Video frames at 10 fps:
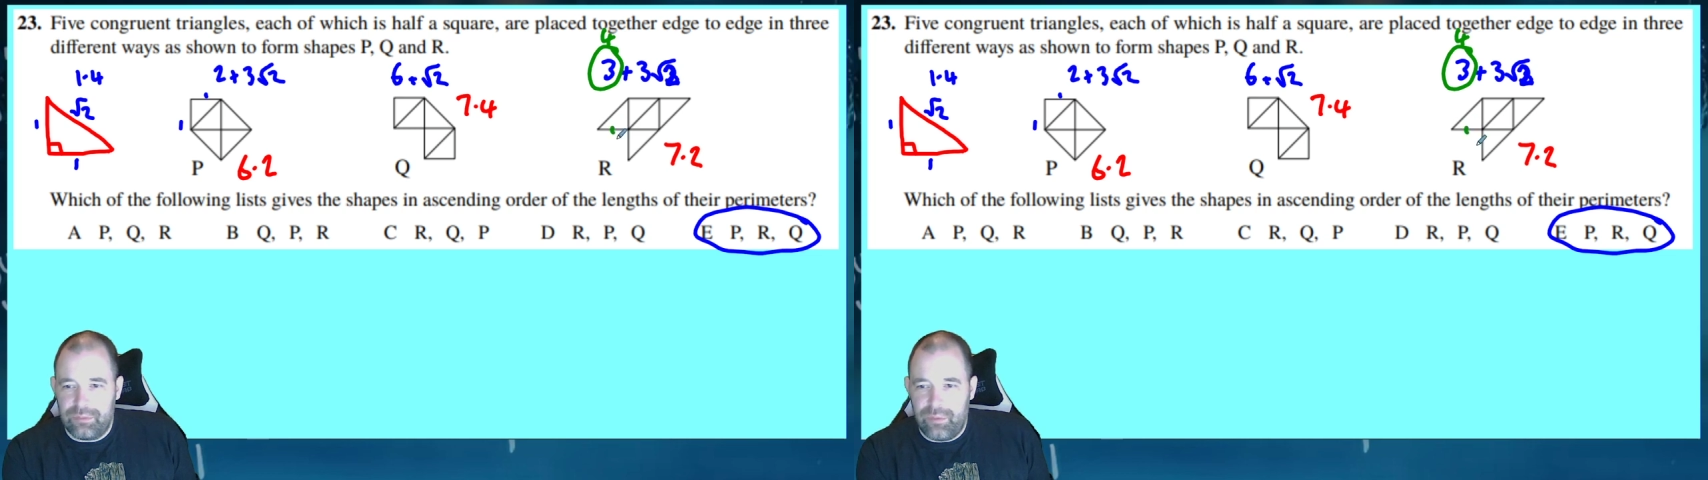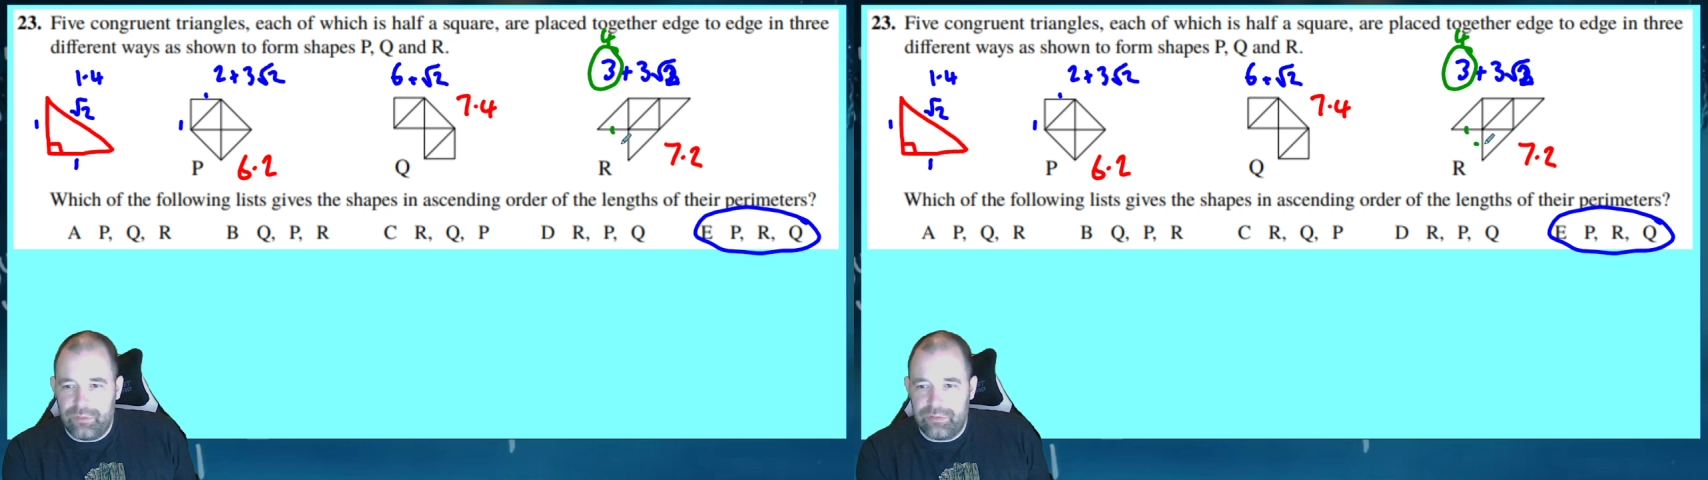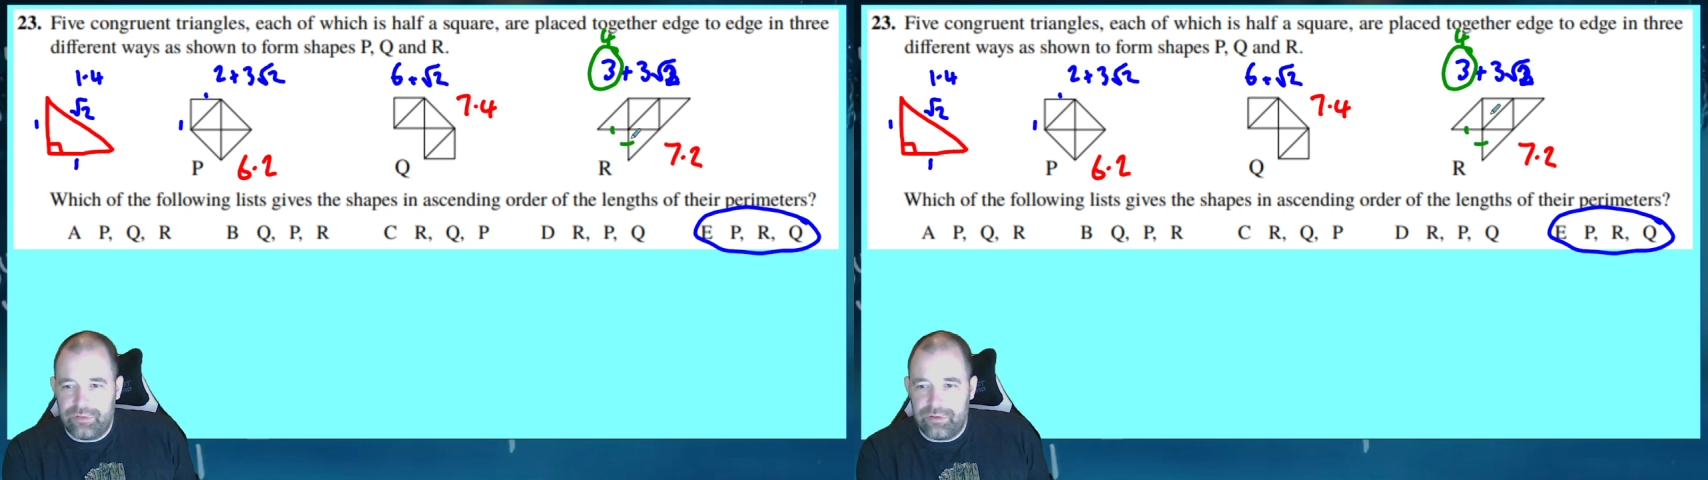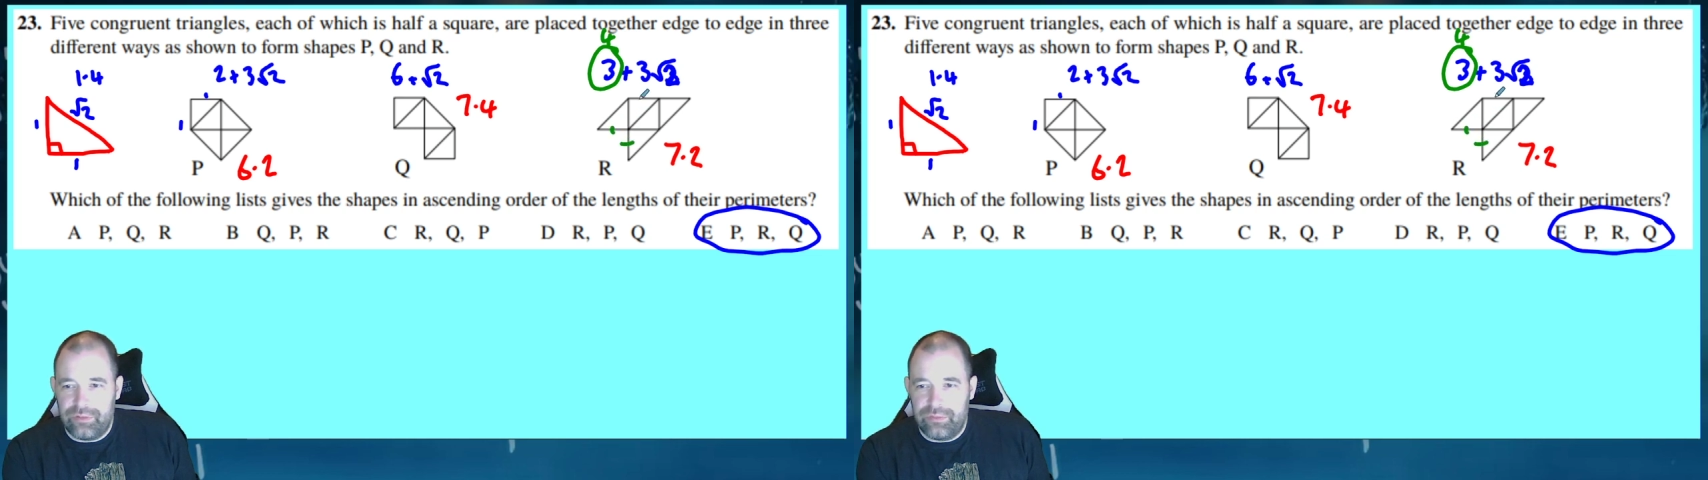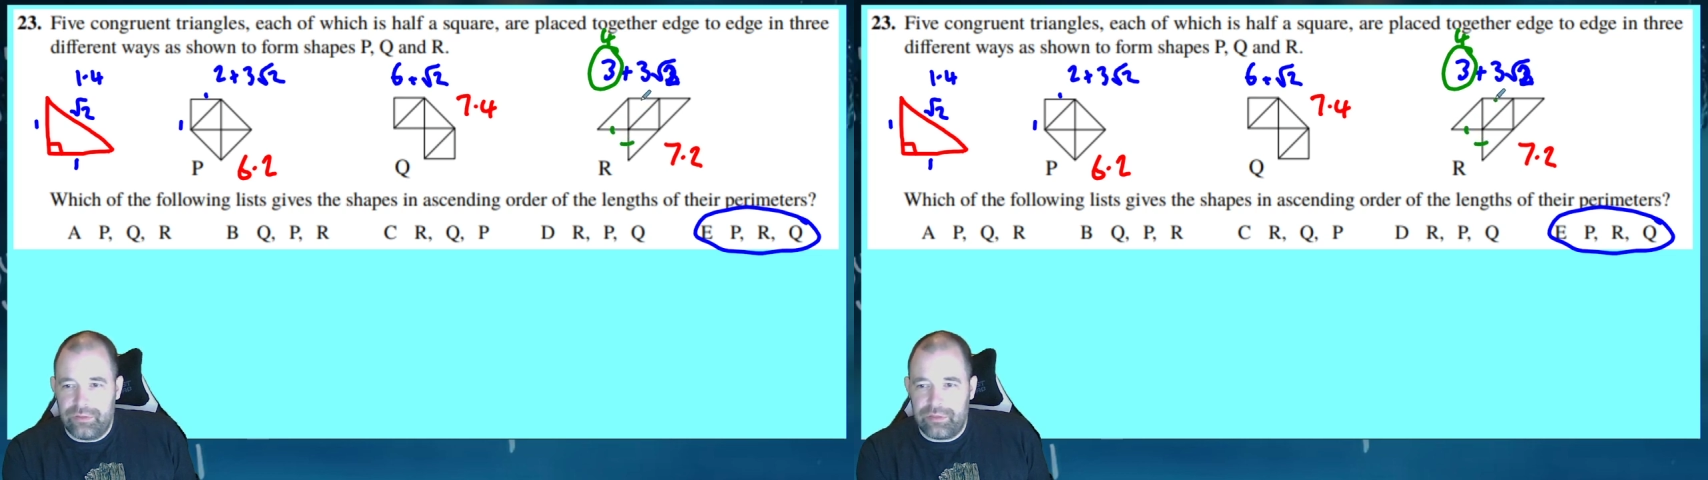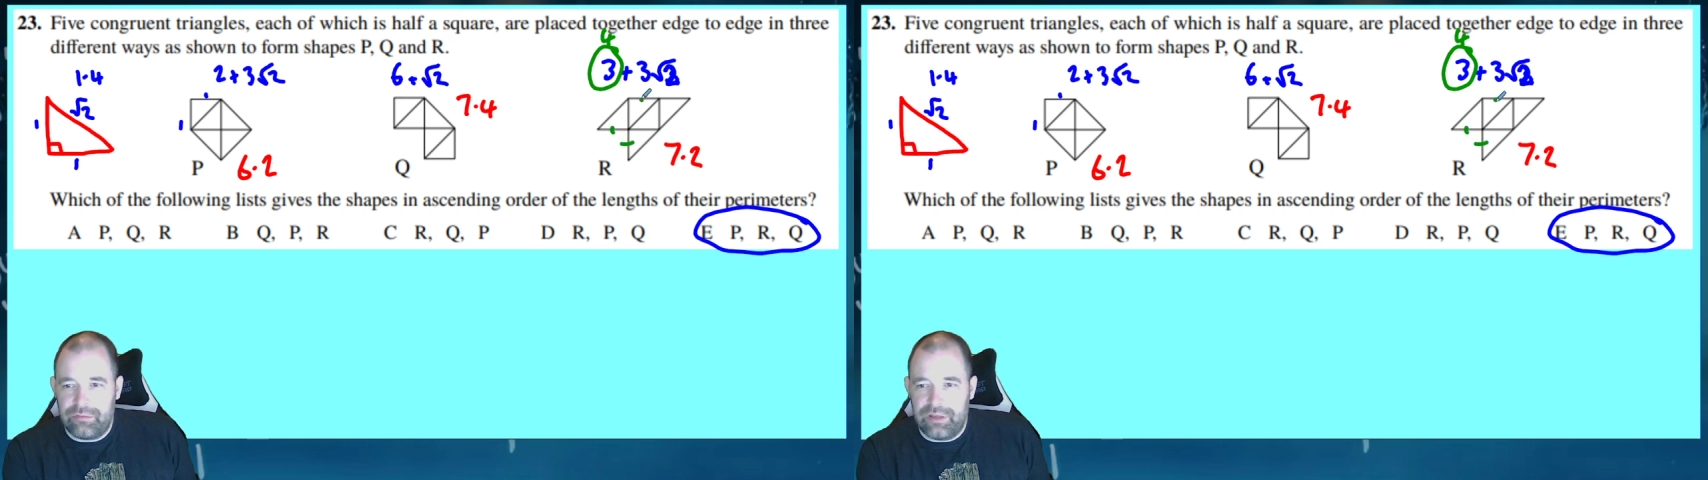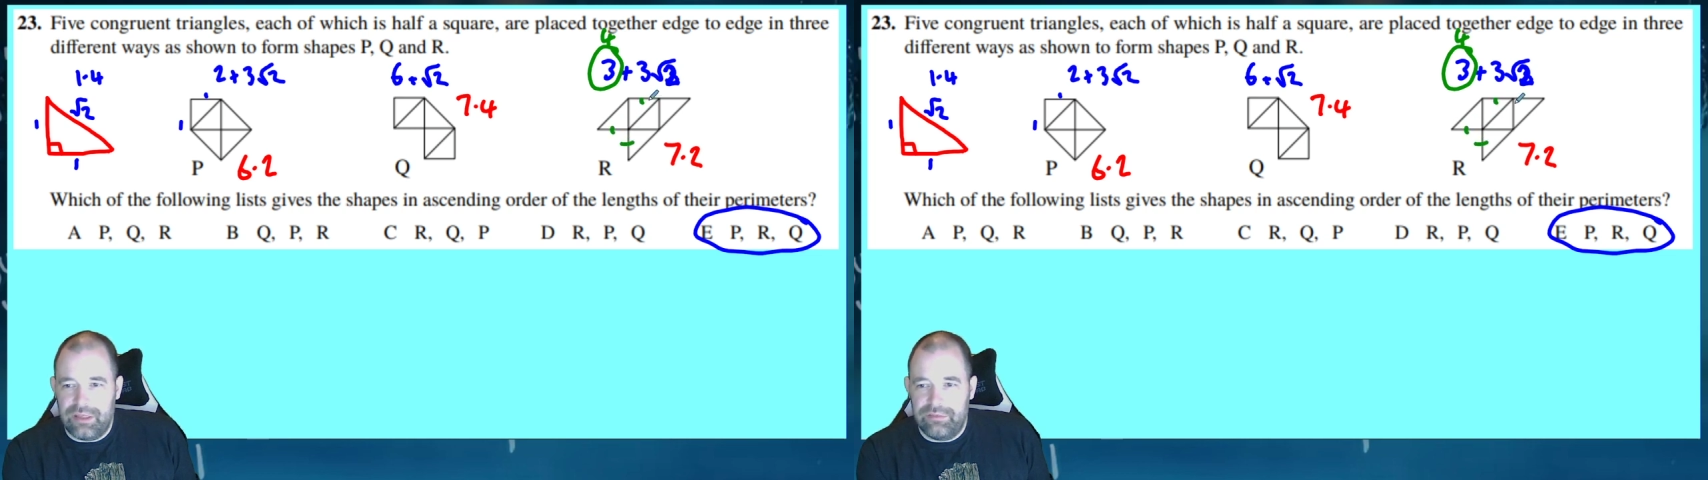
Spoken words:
1, 2, 3,